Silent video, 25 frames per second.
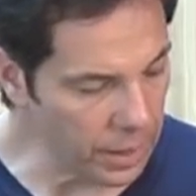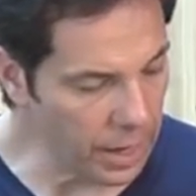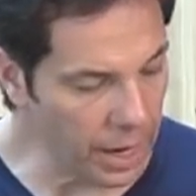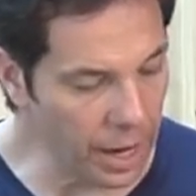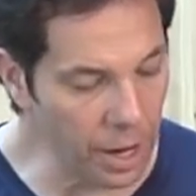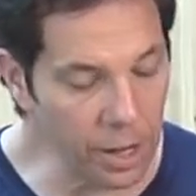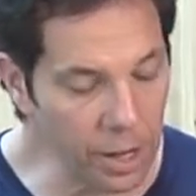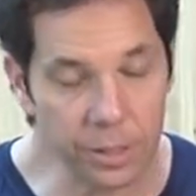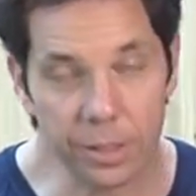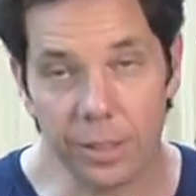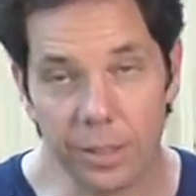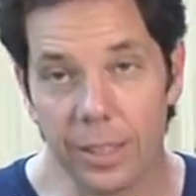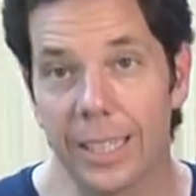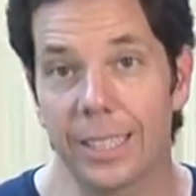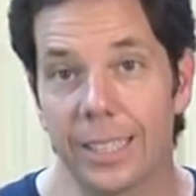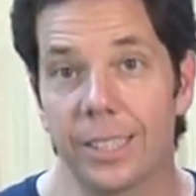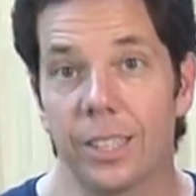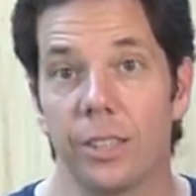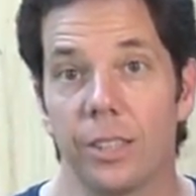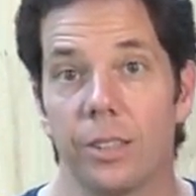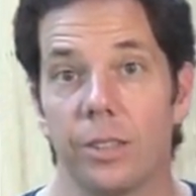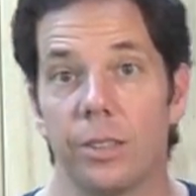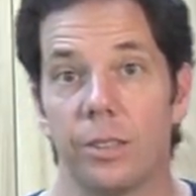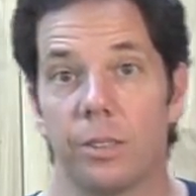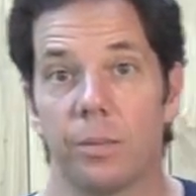I also like
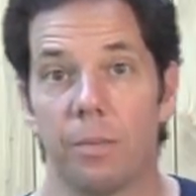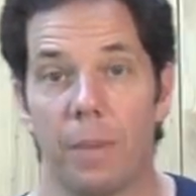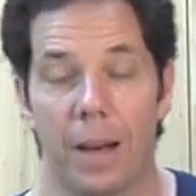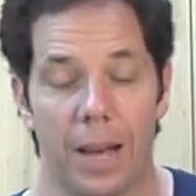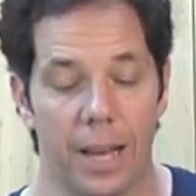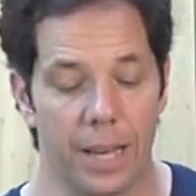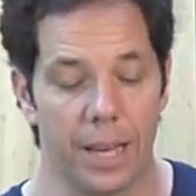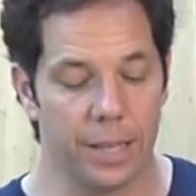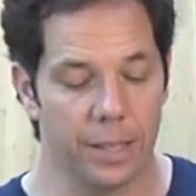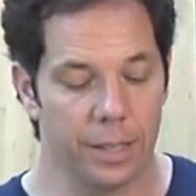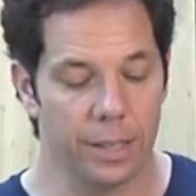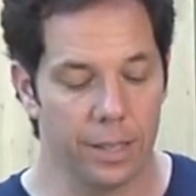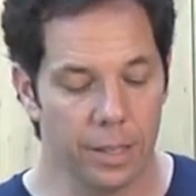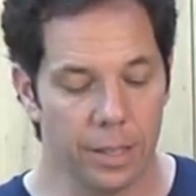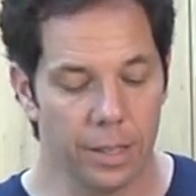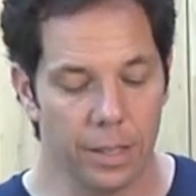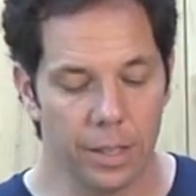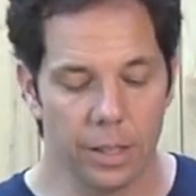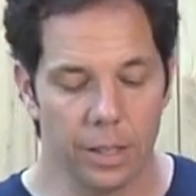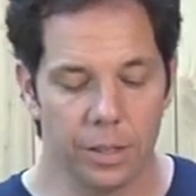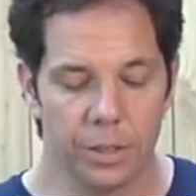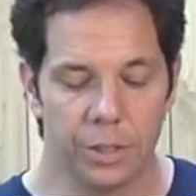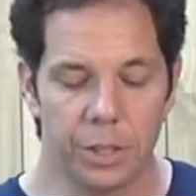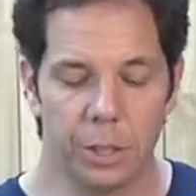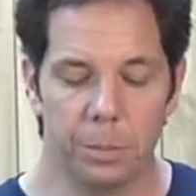to use my
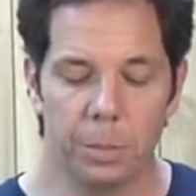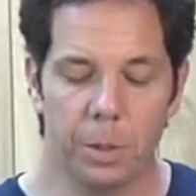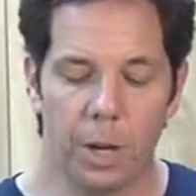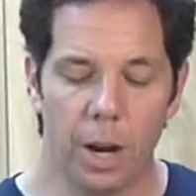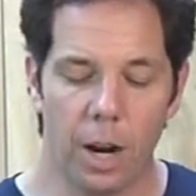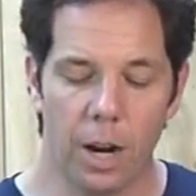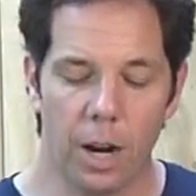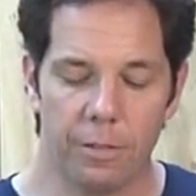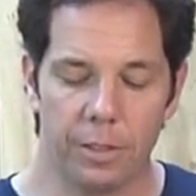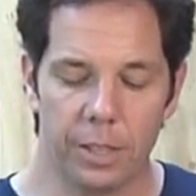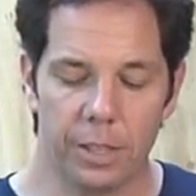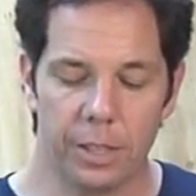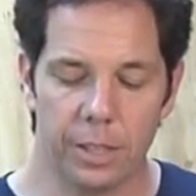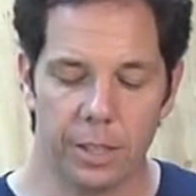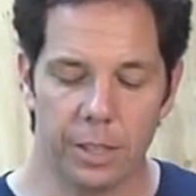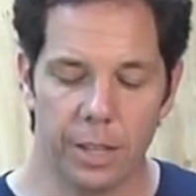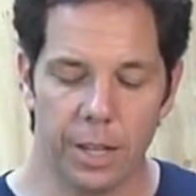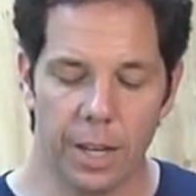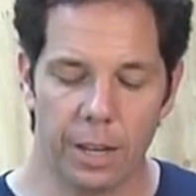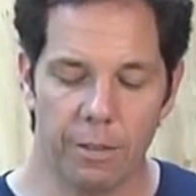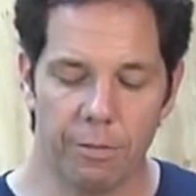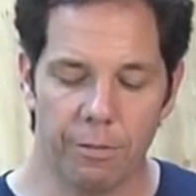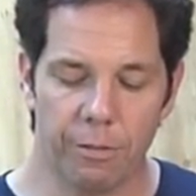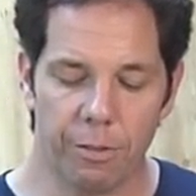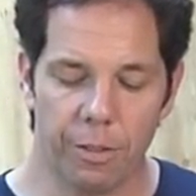chip carving
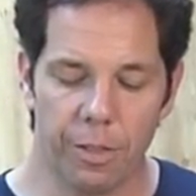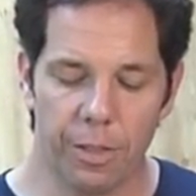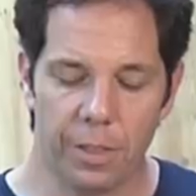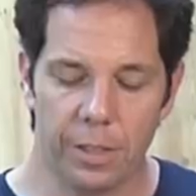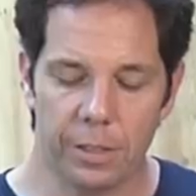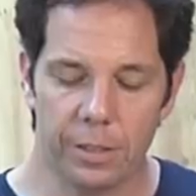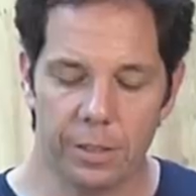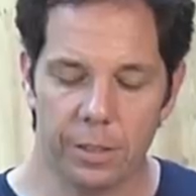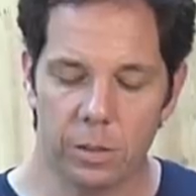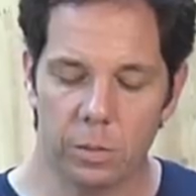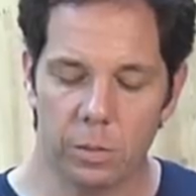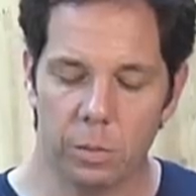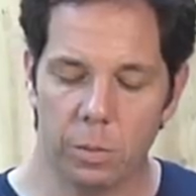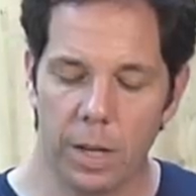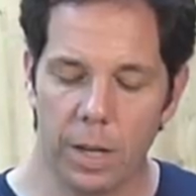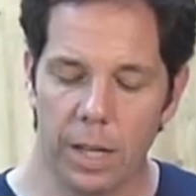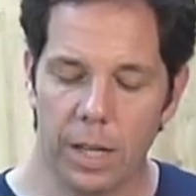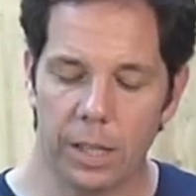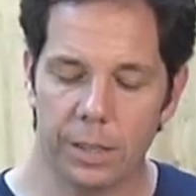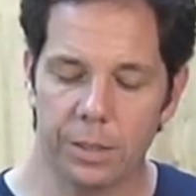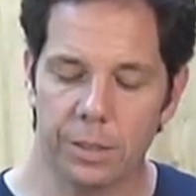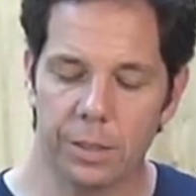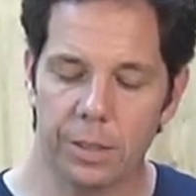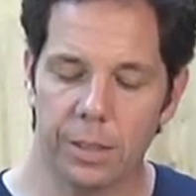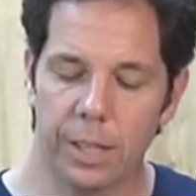knife for this as
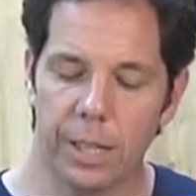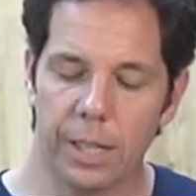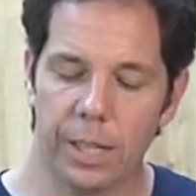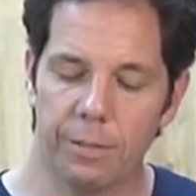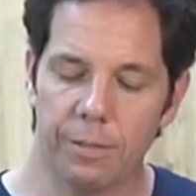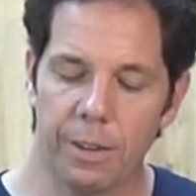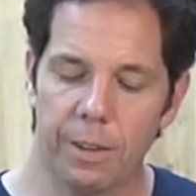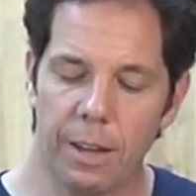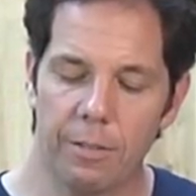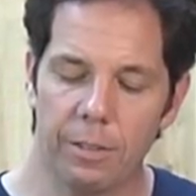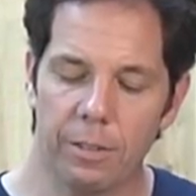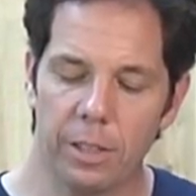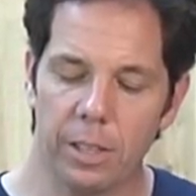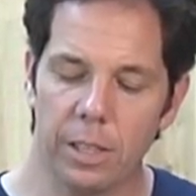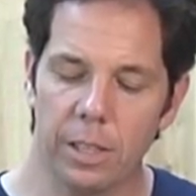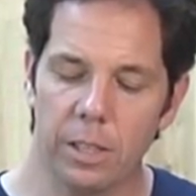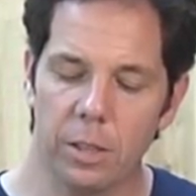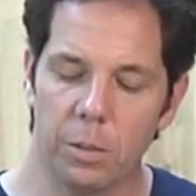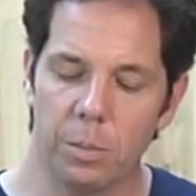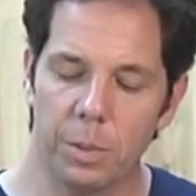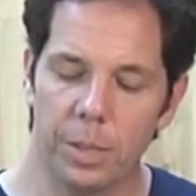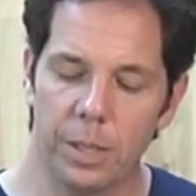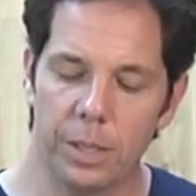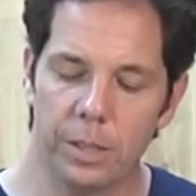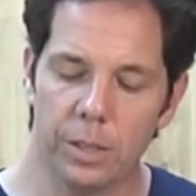well. So like if I have a
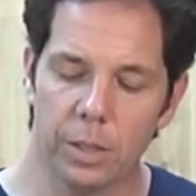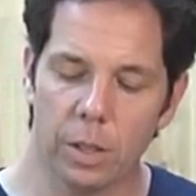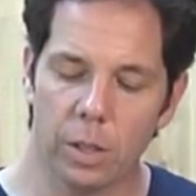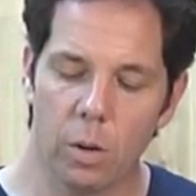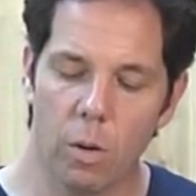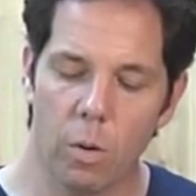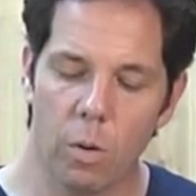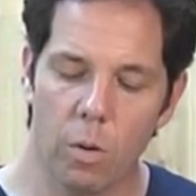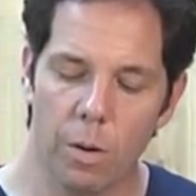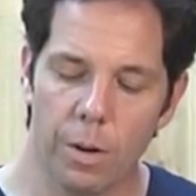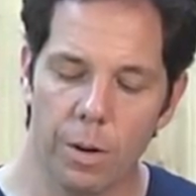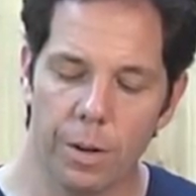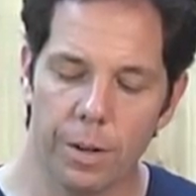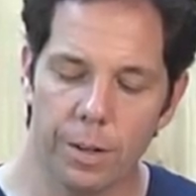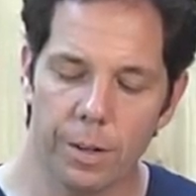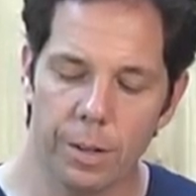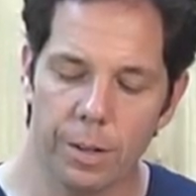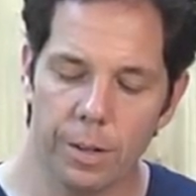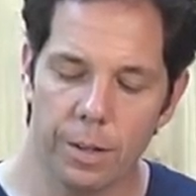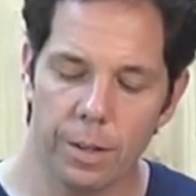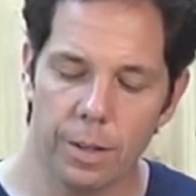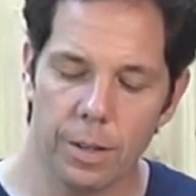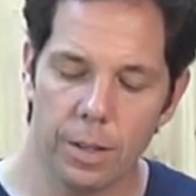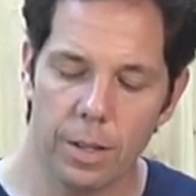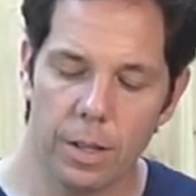little bit in the corner,
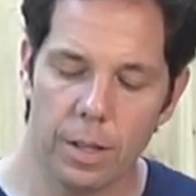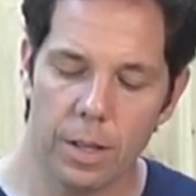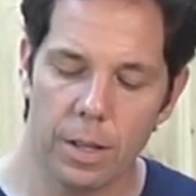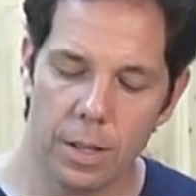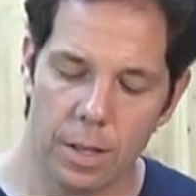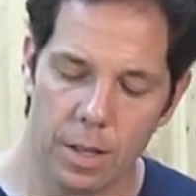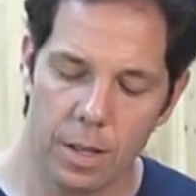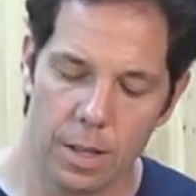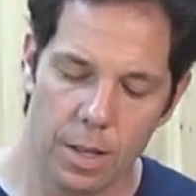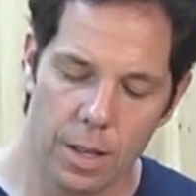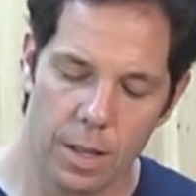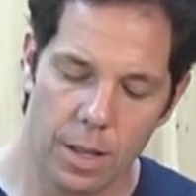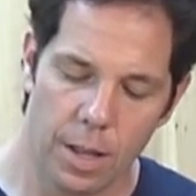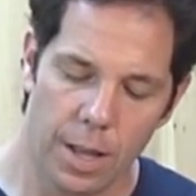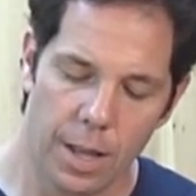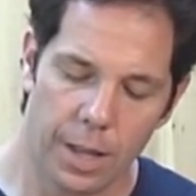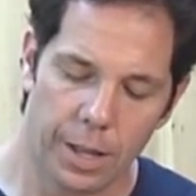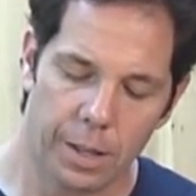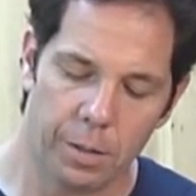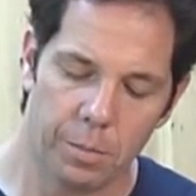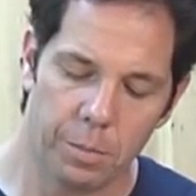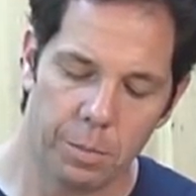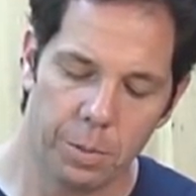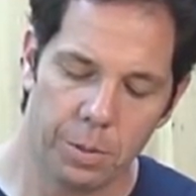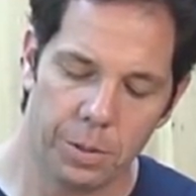I
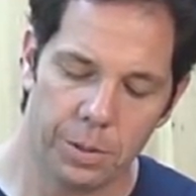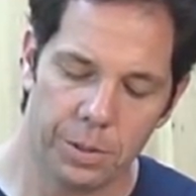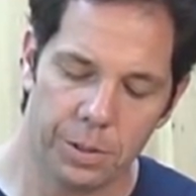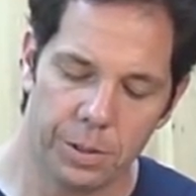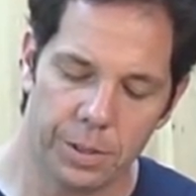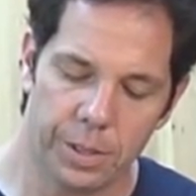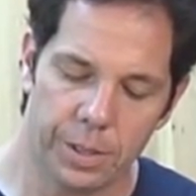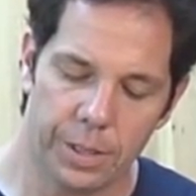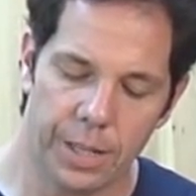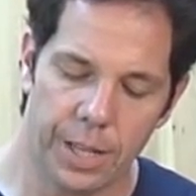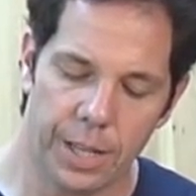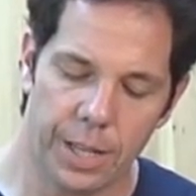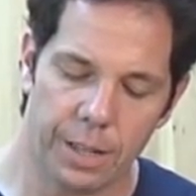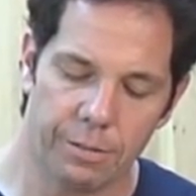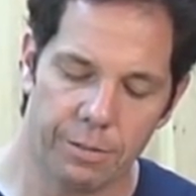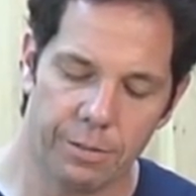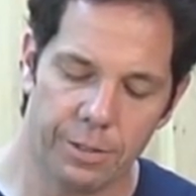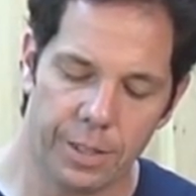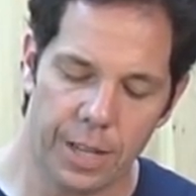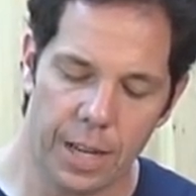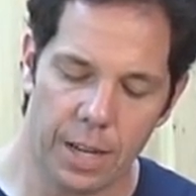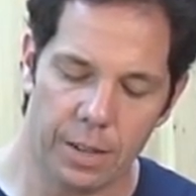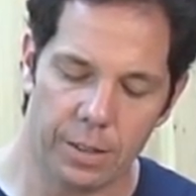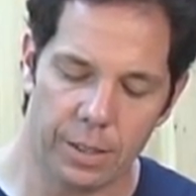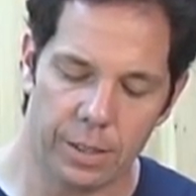can push the knife
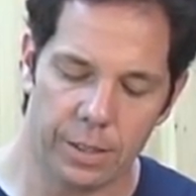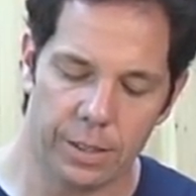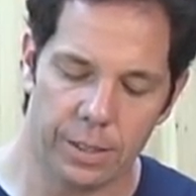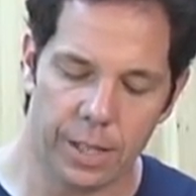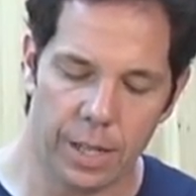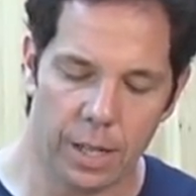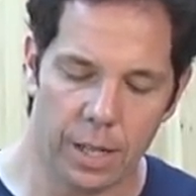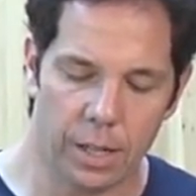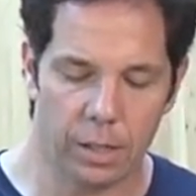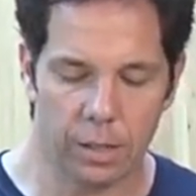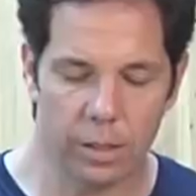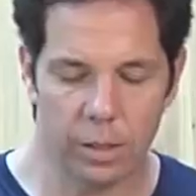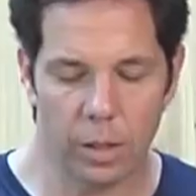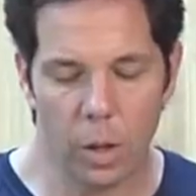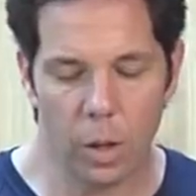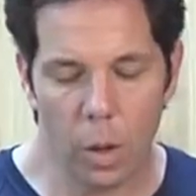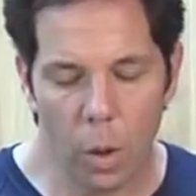down in there.